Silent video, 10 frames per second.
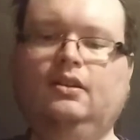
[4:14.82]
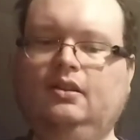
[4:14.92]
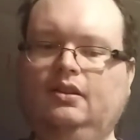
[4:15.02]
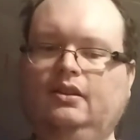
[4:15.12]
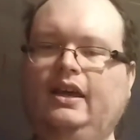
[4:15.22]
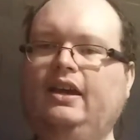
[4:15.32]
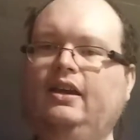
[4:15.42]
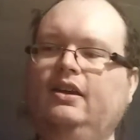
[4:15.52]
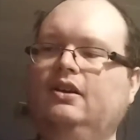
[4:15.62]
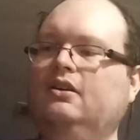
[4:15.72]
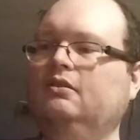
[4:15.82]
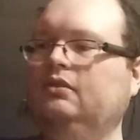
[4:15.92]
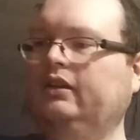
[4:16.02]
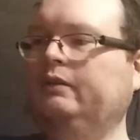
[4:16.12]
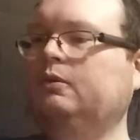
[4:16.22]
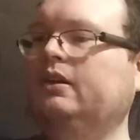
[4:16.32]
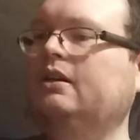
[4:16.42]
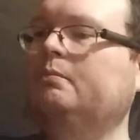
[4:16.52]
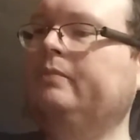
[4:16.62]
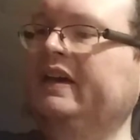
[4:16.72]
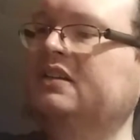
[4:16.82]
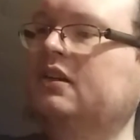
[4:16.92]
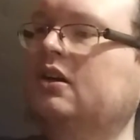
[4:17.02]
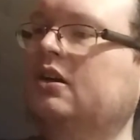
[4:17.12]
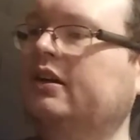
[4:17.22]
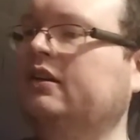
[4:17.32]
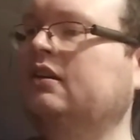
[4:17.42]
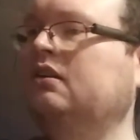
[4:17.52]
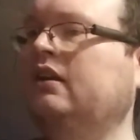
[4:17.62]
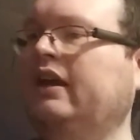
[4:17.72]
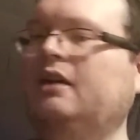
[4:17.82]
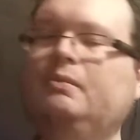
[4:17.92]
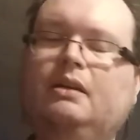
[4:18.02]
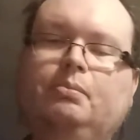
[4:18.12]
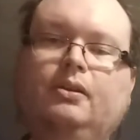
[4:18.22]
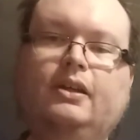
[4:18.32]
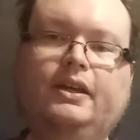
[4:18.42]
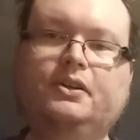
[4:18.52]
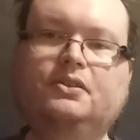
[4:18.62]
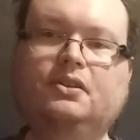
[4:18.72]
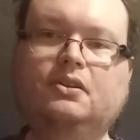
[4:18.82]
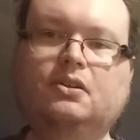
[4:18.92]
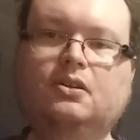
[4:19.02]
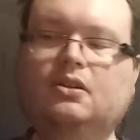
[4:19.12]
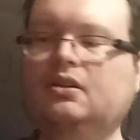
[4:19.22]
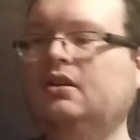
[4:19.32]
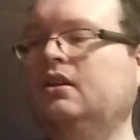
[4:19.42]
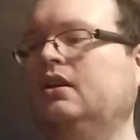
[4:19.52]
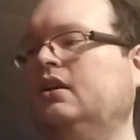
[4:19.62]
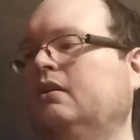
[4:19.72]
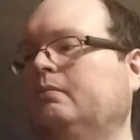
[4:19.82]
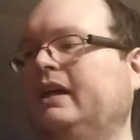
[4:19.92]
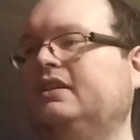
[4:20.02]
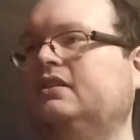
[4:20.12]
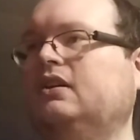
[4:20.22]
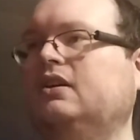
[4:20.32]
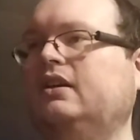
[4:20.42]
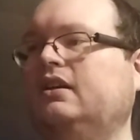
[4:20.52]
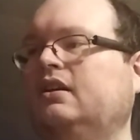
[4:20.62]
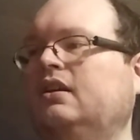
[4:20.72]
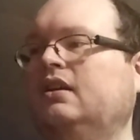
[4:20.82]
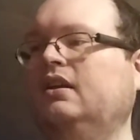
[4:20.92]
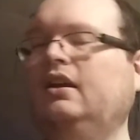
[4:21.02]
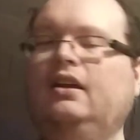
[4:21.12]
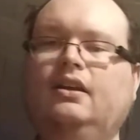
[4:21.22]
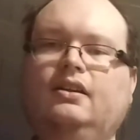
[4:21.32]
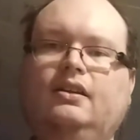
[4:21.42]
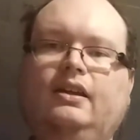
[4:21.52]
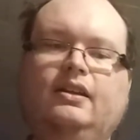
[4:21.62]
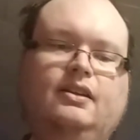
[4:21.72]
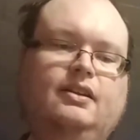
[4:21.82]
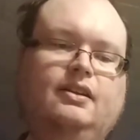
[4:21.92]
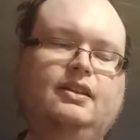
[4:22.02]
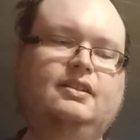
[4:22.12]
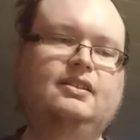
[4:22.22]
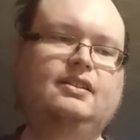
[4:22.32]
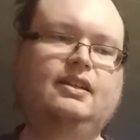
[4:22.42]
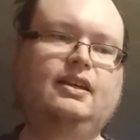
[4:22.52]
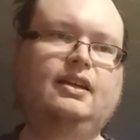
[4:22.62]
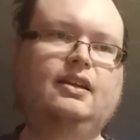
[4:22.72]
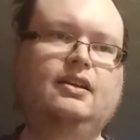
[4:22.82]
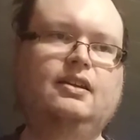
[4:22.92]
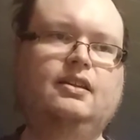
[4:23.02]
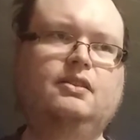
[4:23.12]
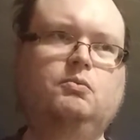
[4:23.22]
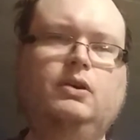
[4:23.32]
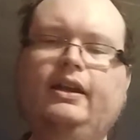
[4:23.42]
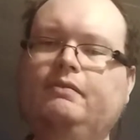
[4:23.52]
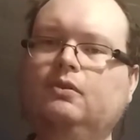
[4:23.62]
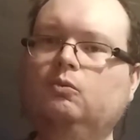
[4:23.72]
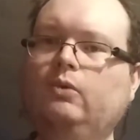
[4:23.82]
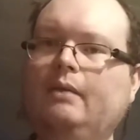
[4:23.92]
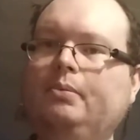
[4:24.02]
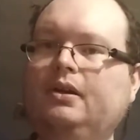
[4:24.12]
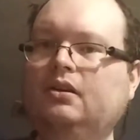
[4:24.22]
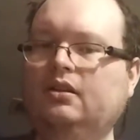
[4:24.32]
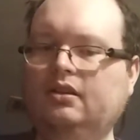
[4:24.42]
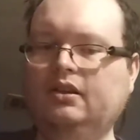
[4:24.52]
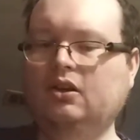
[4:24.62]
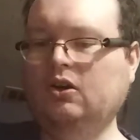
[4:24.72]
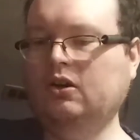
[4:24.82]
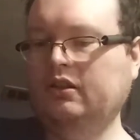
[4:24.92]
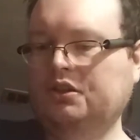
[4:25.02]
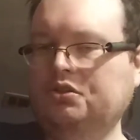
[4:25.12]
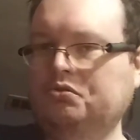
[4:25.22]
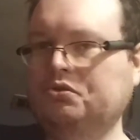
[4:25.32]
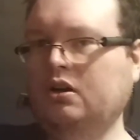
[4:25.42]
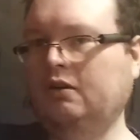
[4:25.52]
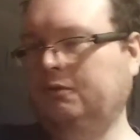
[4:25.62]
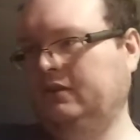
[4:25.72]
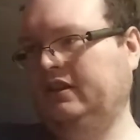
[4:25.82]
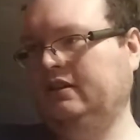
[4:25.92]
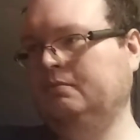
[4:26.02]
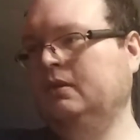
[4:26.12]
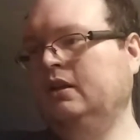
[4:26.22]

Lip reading: They are leveled up based on how many players there are, based on, let's see, whatever weapon, the card that you draw for them,